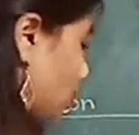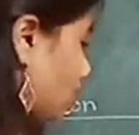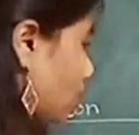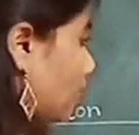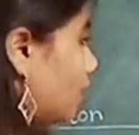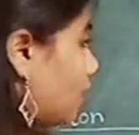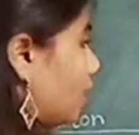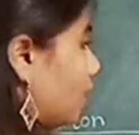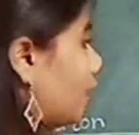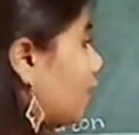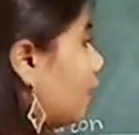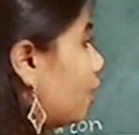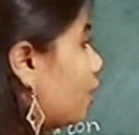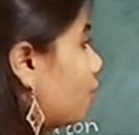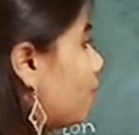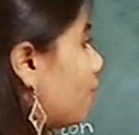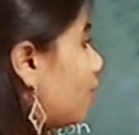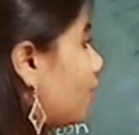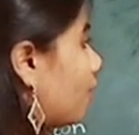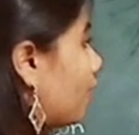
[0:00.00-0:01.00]
layer by
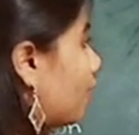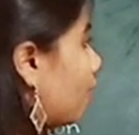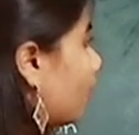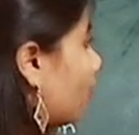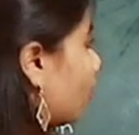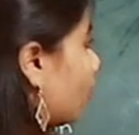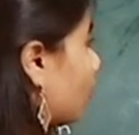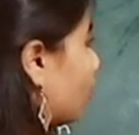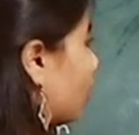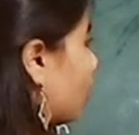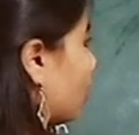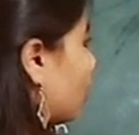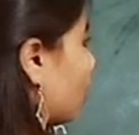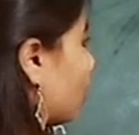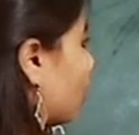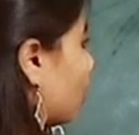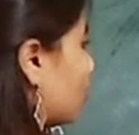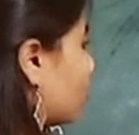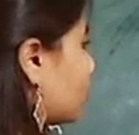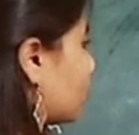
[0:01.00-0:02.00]
layer
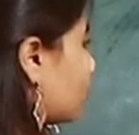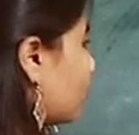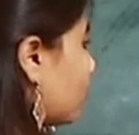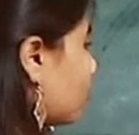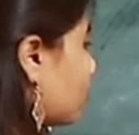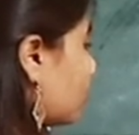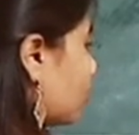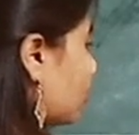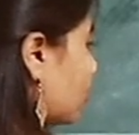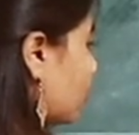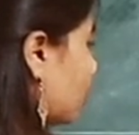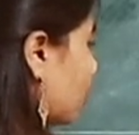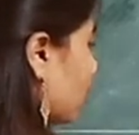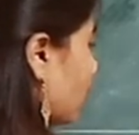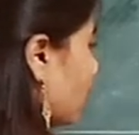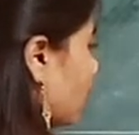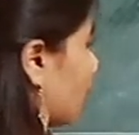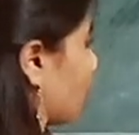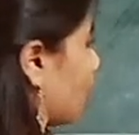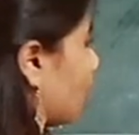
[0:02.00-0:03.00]
its density
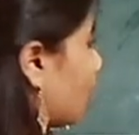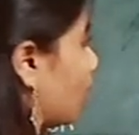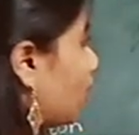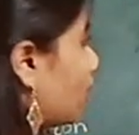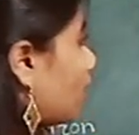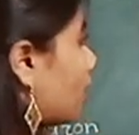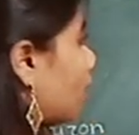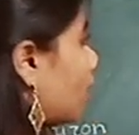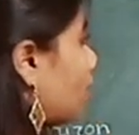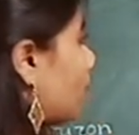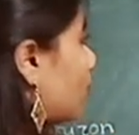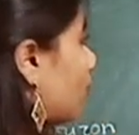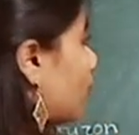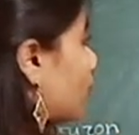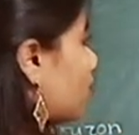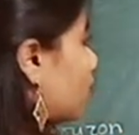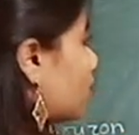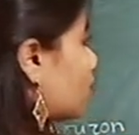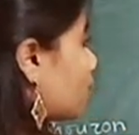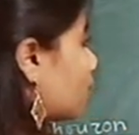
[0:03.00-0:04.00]
and thereby
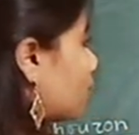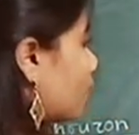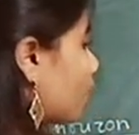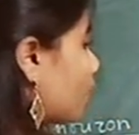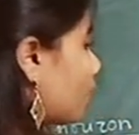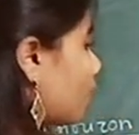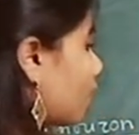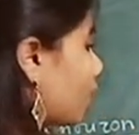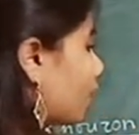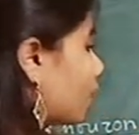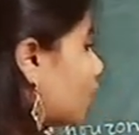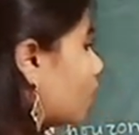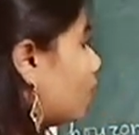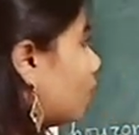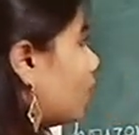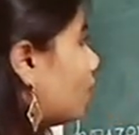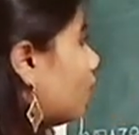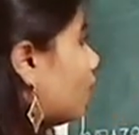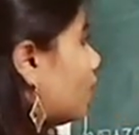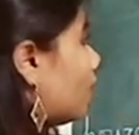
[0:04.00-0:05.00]
its refractive
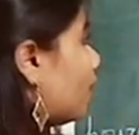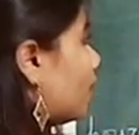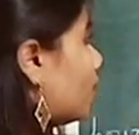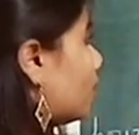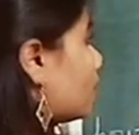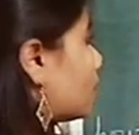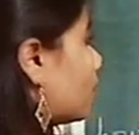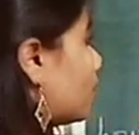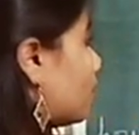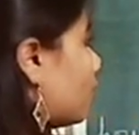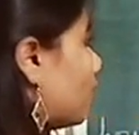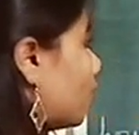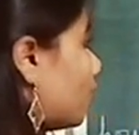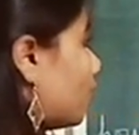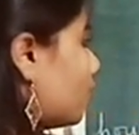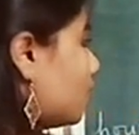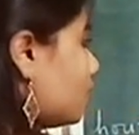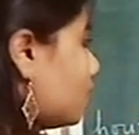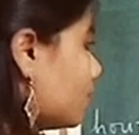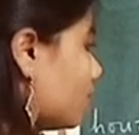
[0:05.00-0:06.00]
index
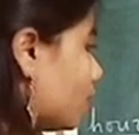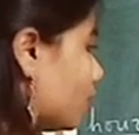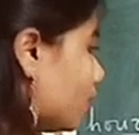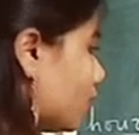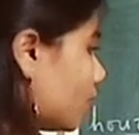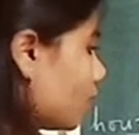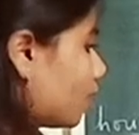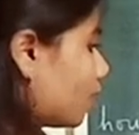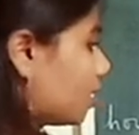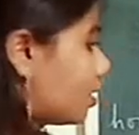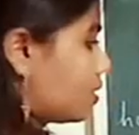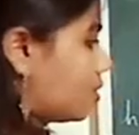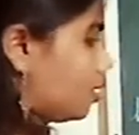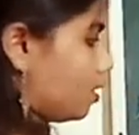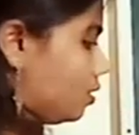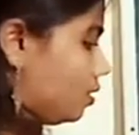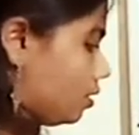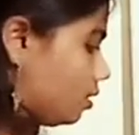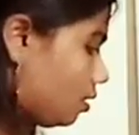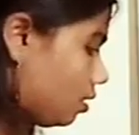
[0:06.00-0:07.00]
is decreases.
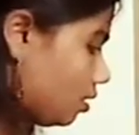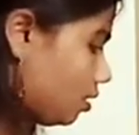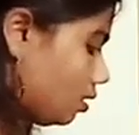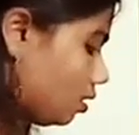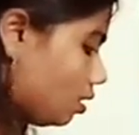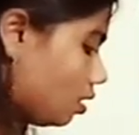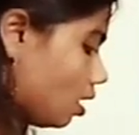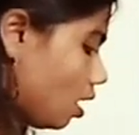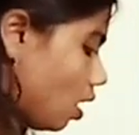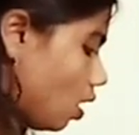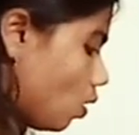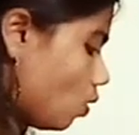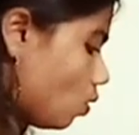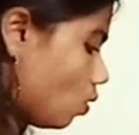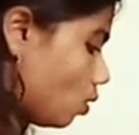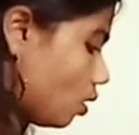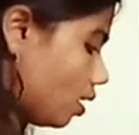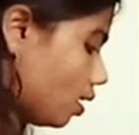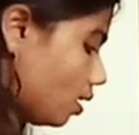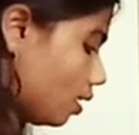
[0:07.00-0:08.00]
Now
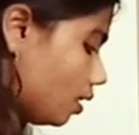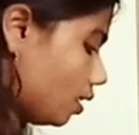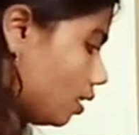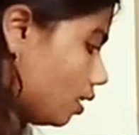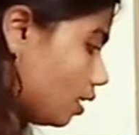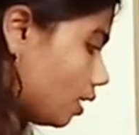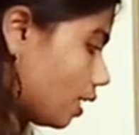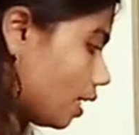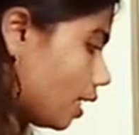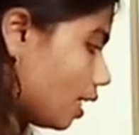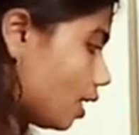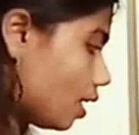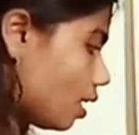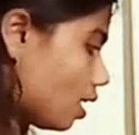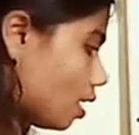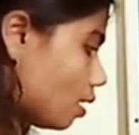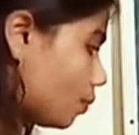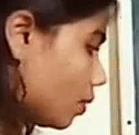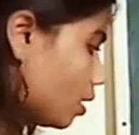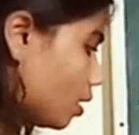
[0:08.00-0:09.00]
the ray
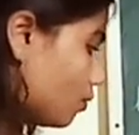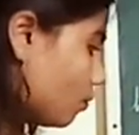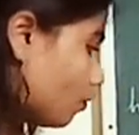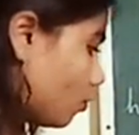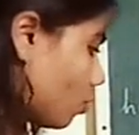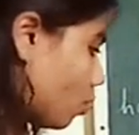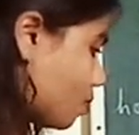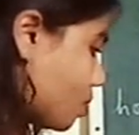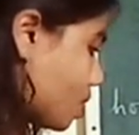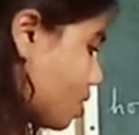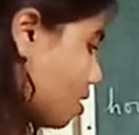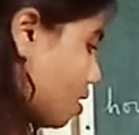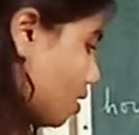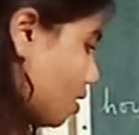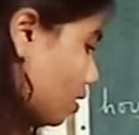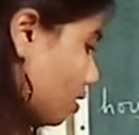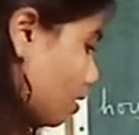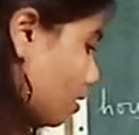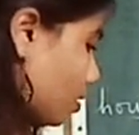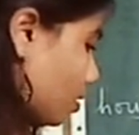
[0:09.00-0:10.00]
coming from sun,
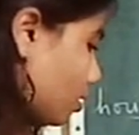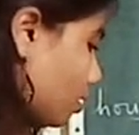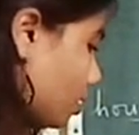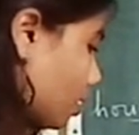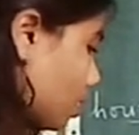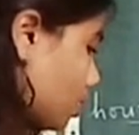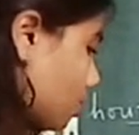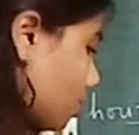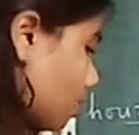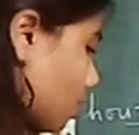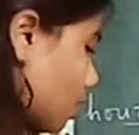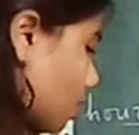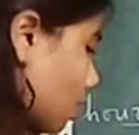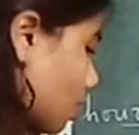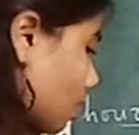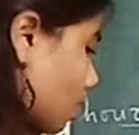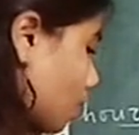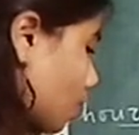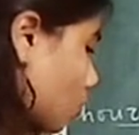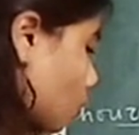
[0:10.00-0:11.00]
right?
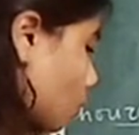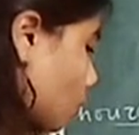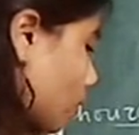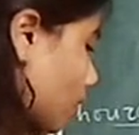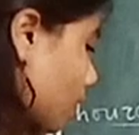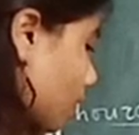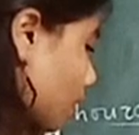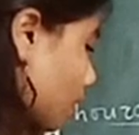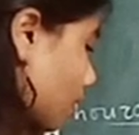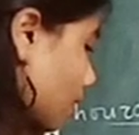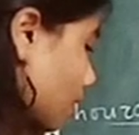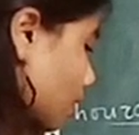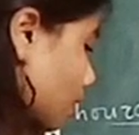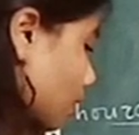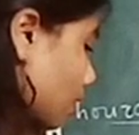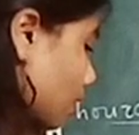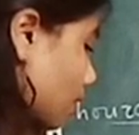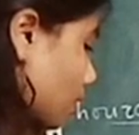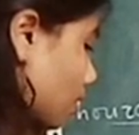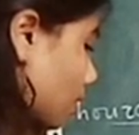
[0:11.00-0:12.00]
It will
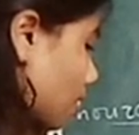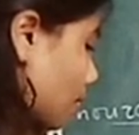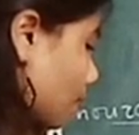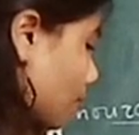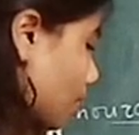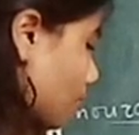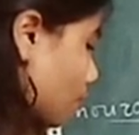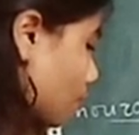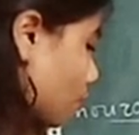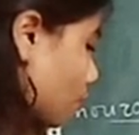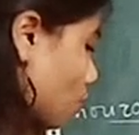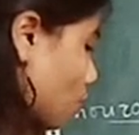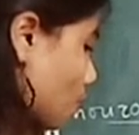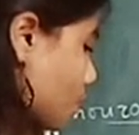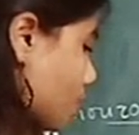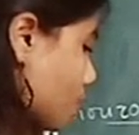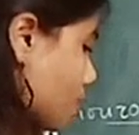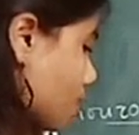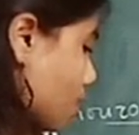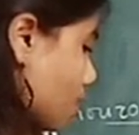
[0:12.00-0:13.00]
coming from
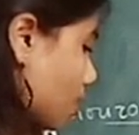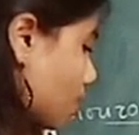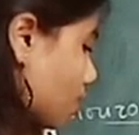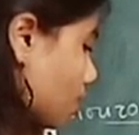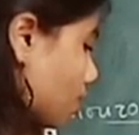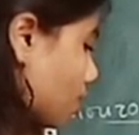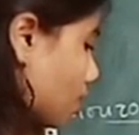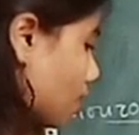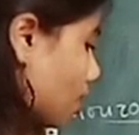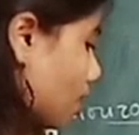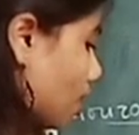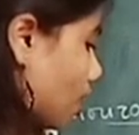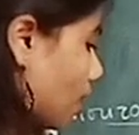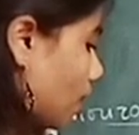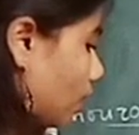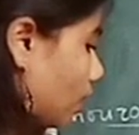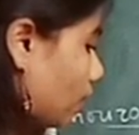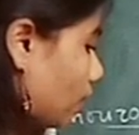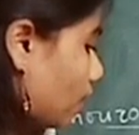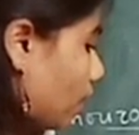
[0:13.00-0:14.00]
sun and
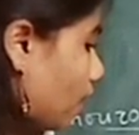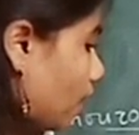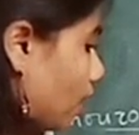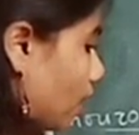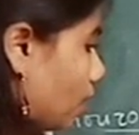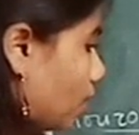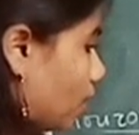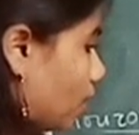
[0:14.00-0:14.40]
get